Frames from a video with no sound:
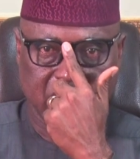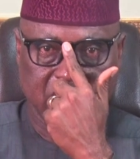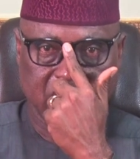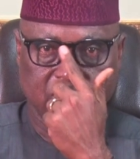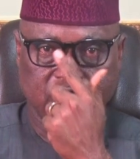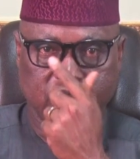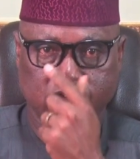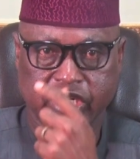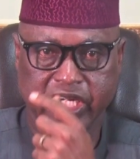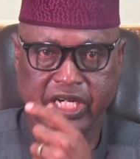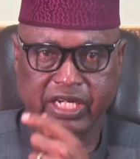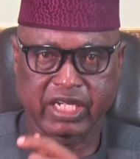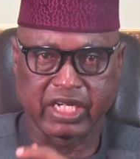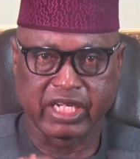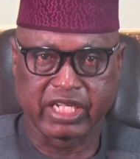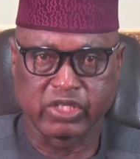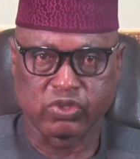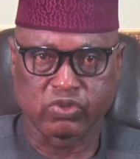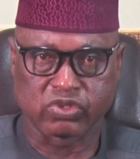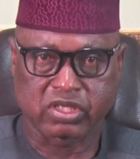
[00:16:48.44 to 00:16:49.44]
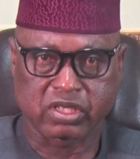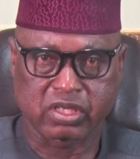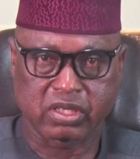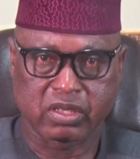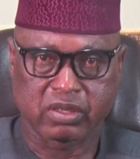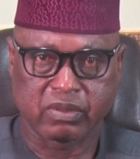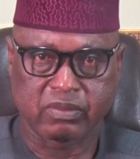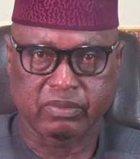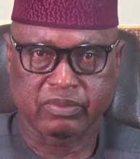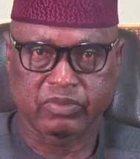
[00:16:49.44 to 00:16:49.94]
for their daily use.
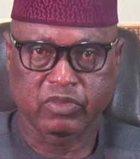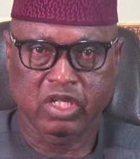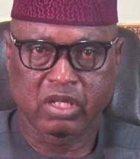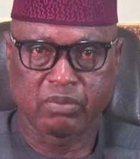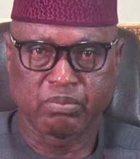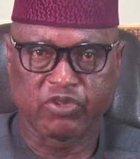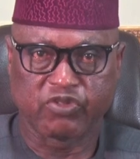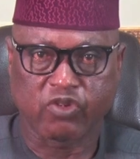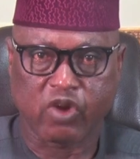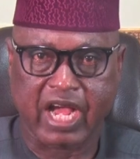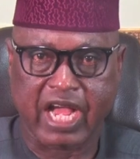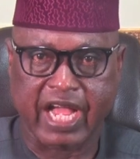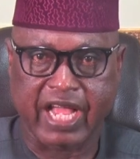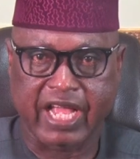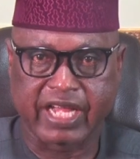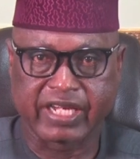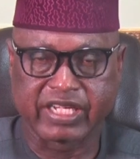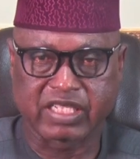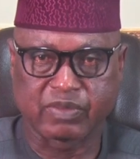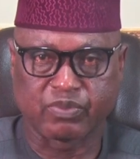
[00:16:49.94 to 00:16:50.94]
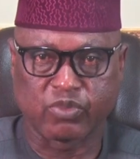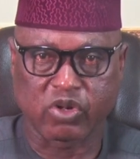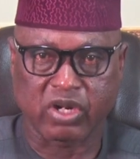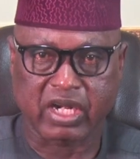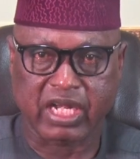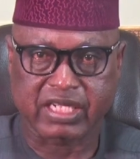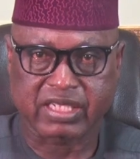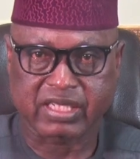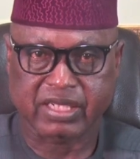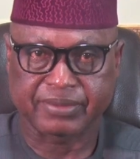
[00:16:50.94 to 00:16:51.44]
Before I end this
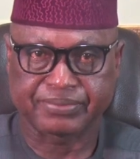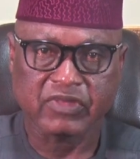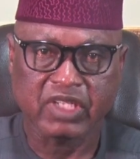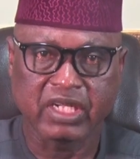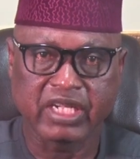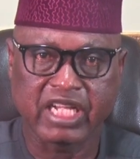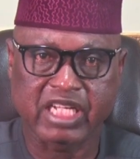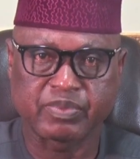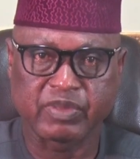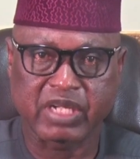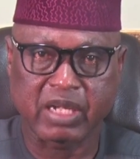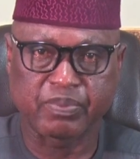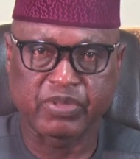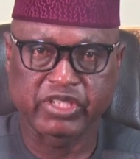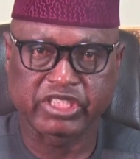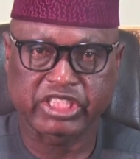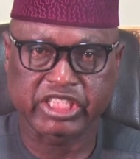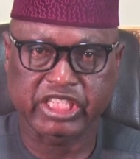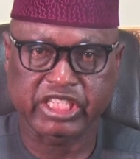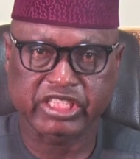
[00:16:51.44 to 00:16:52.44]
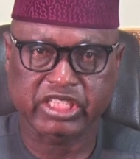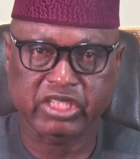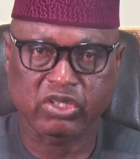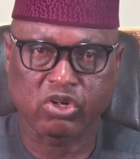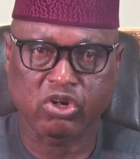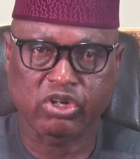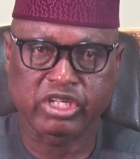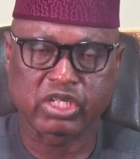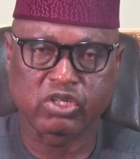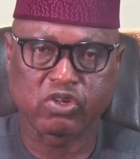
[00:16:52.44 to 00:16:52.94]
broadcast, let me appreciate
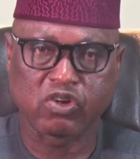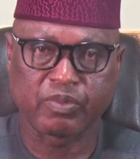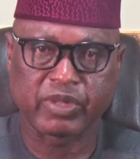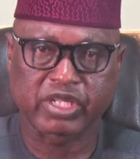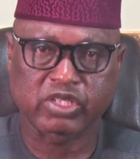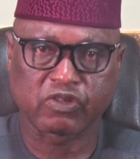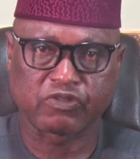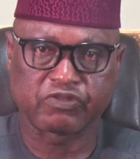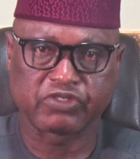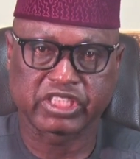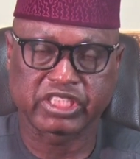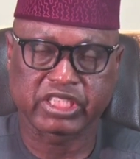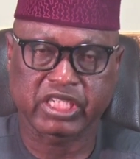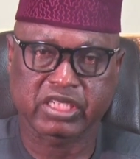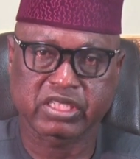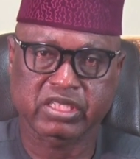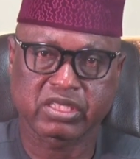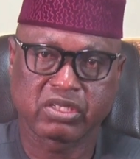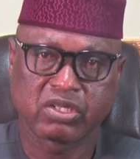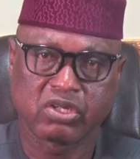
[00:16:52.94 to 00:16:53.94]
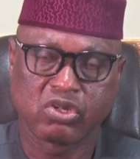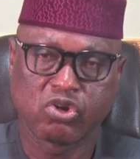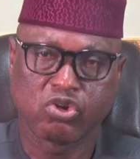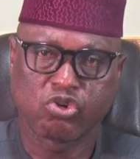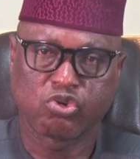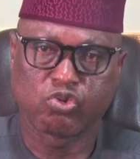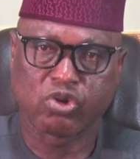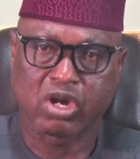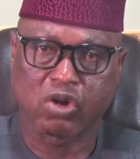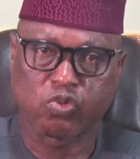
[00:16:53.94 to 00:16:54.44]
all the government officials
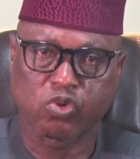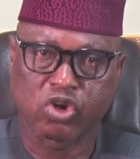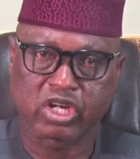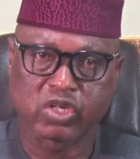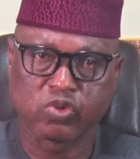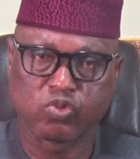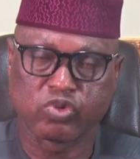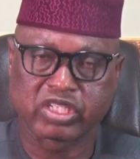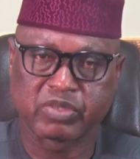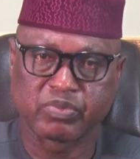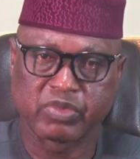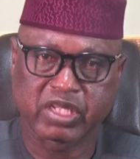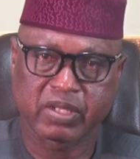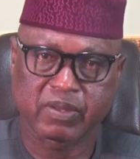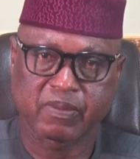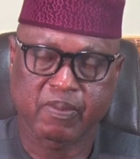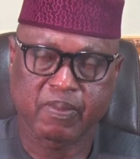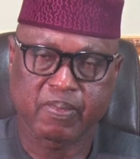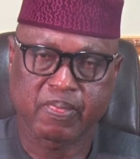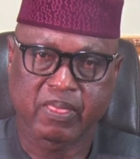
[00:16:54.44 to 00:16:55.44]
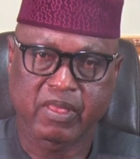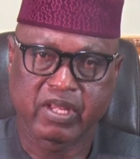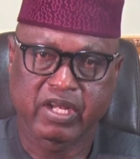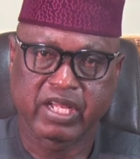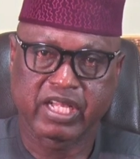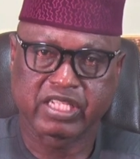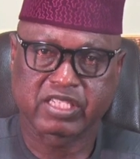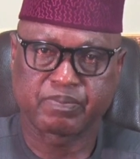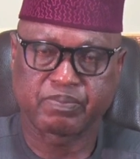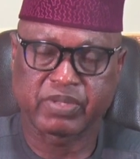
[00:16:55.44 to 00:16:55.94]
who are working with me,
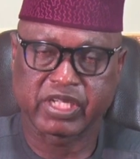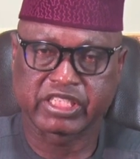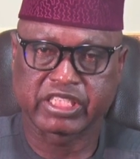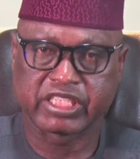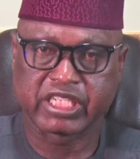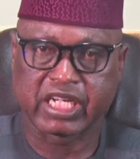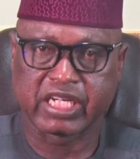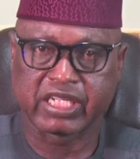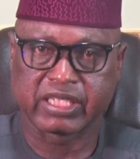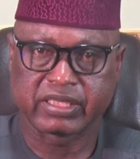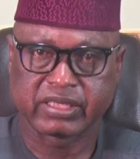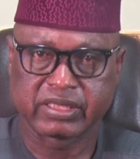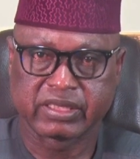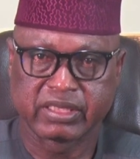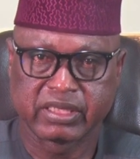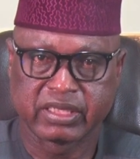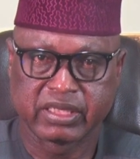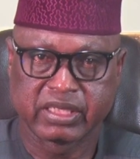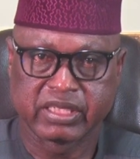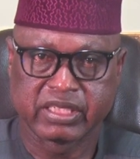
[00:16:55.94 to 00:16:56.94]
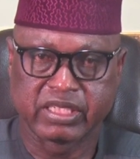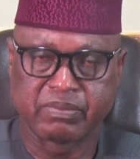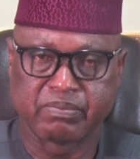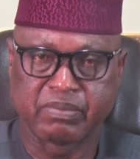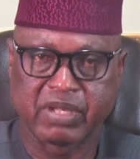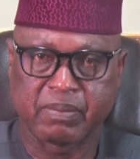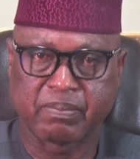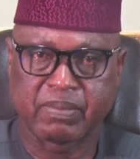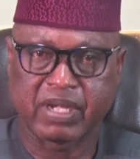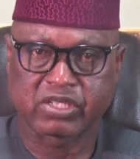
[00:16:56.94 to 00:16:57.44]
especially the
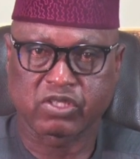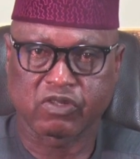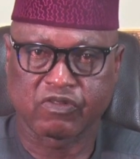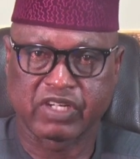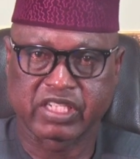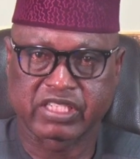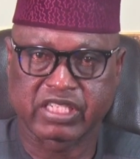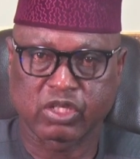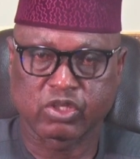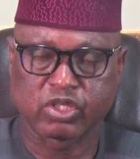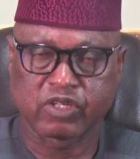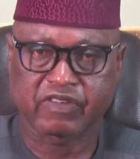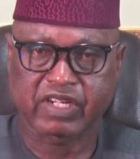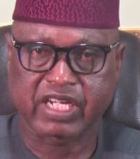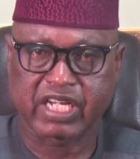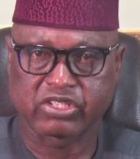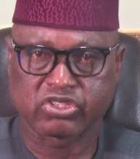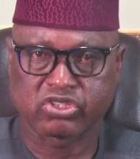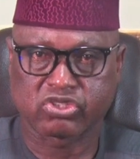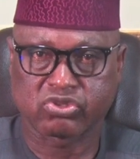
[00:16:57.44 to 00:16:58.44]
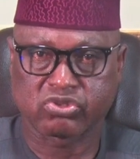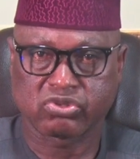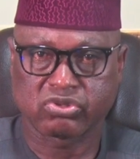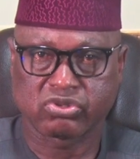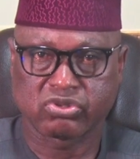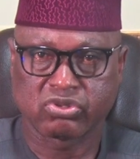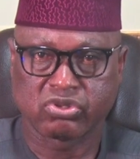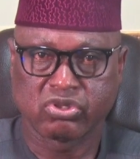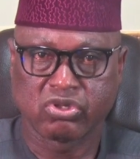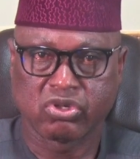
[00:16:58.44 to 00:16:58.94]
members of the Executive Council,
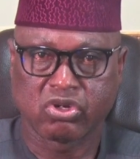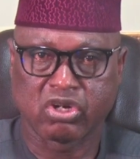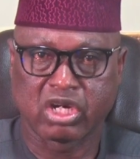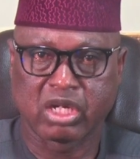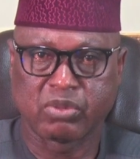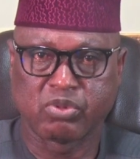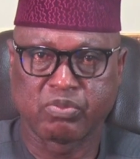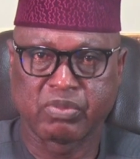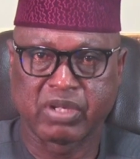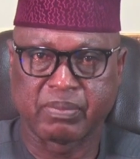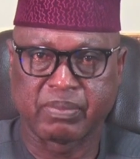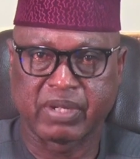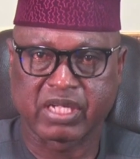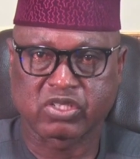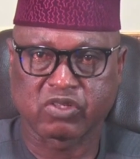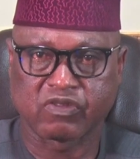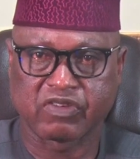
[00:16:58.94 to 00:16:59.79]
honorable members of